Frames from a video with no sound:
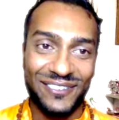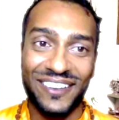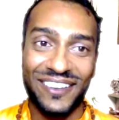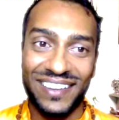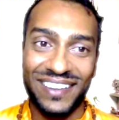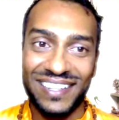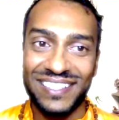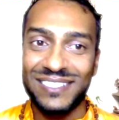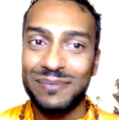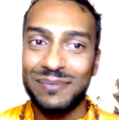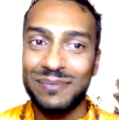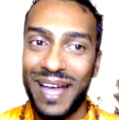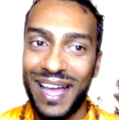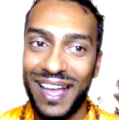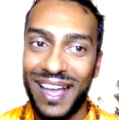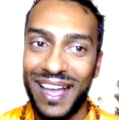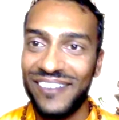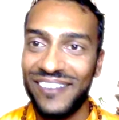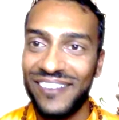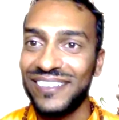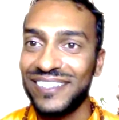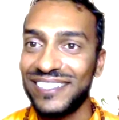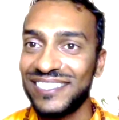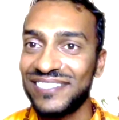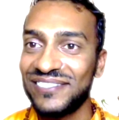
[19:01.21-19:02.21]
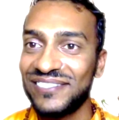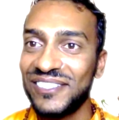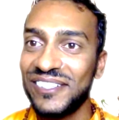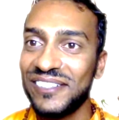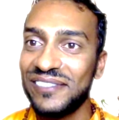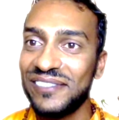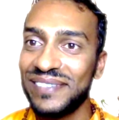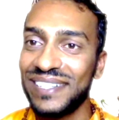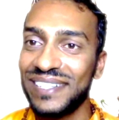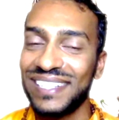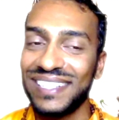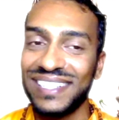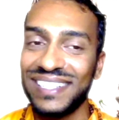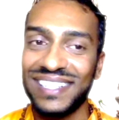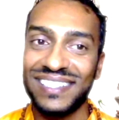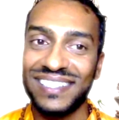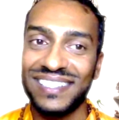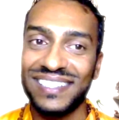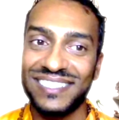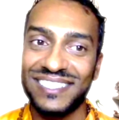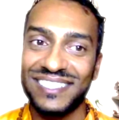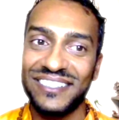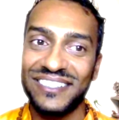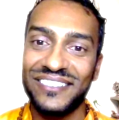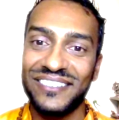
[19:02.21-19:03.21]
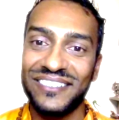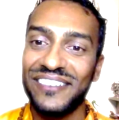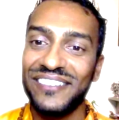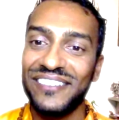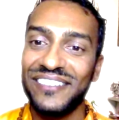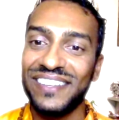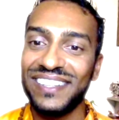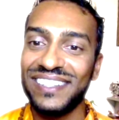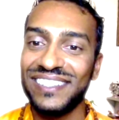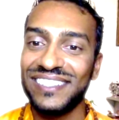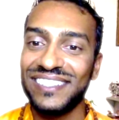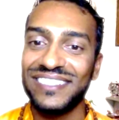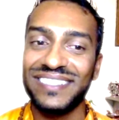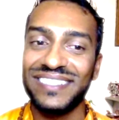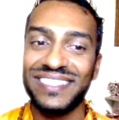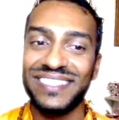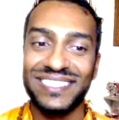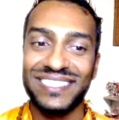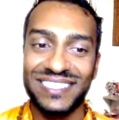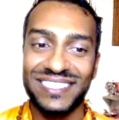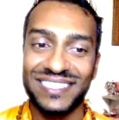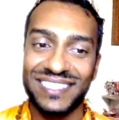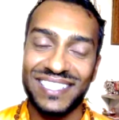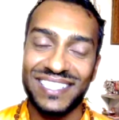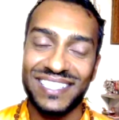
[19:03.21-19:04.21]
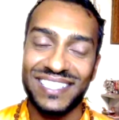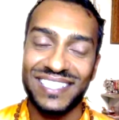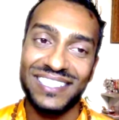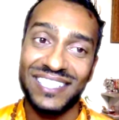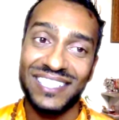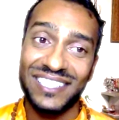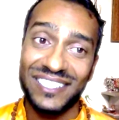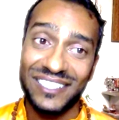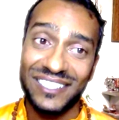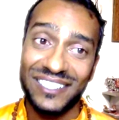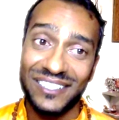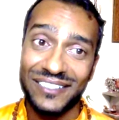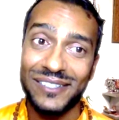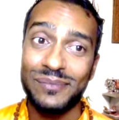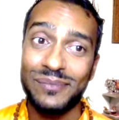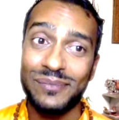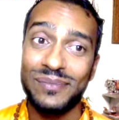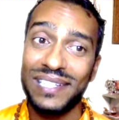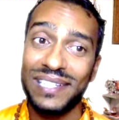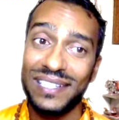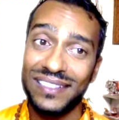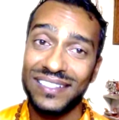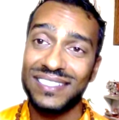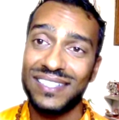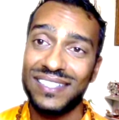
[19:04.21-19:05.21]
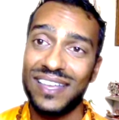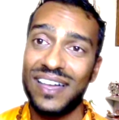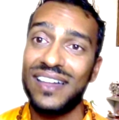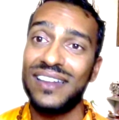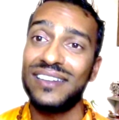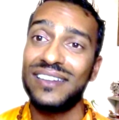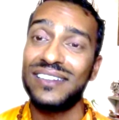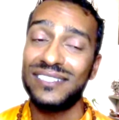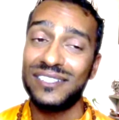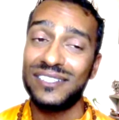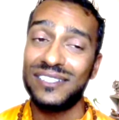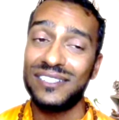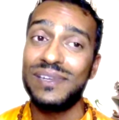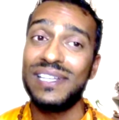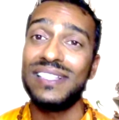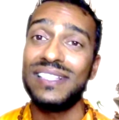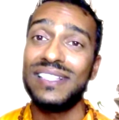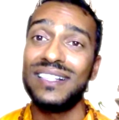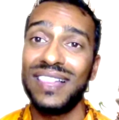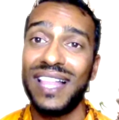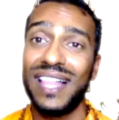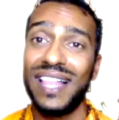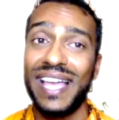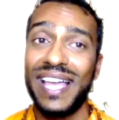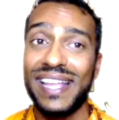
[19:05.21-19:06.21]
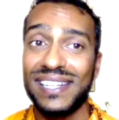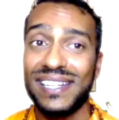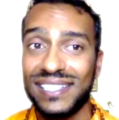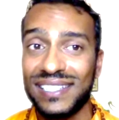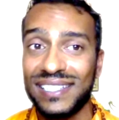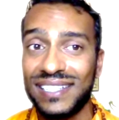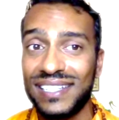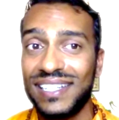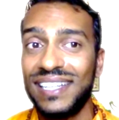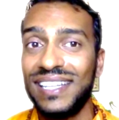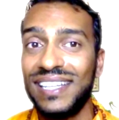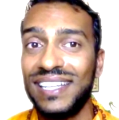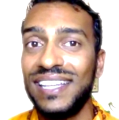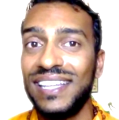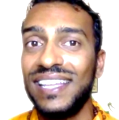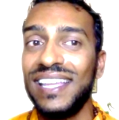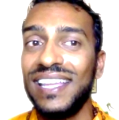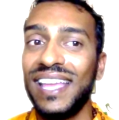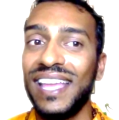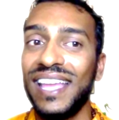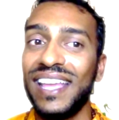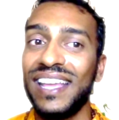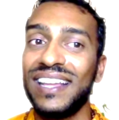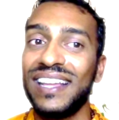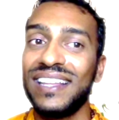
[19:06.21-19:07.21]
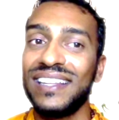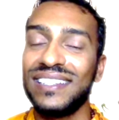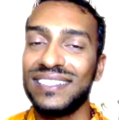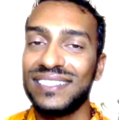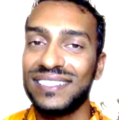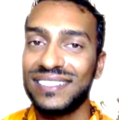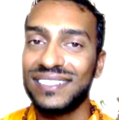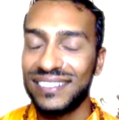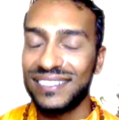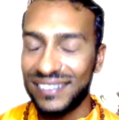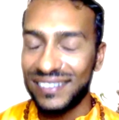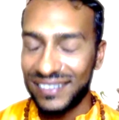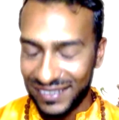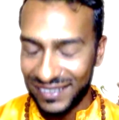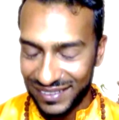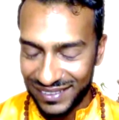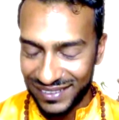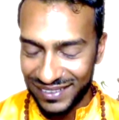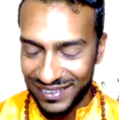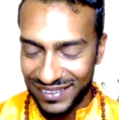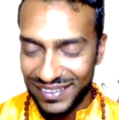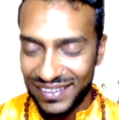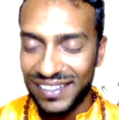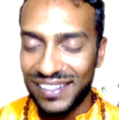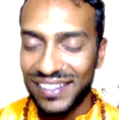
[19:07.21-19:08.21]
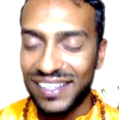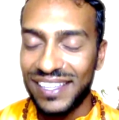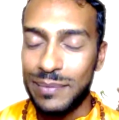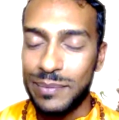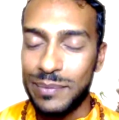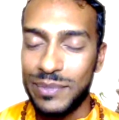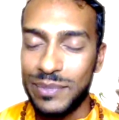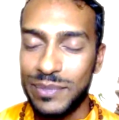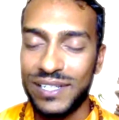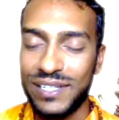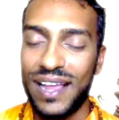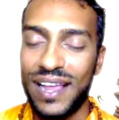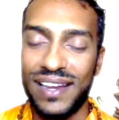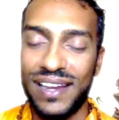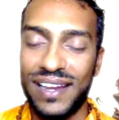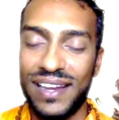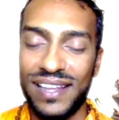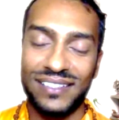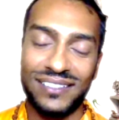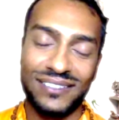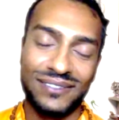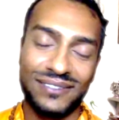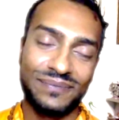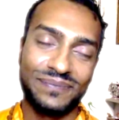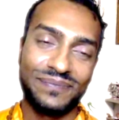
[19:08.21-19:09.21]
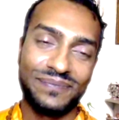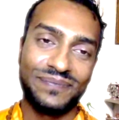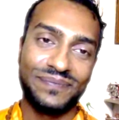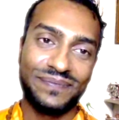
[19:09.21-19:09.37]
for it is backwards movement. And so what we do is just continue to be the sun, to be the light, and keep shining.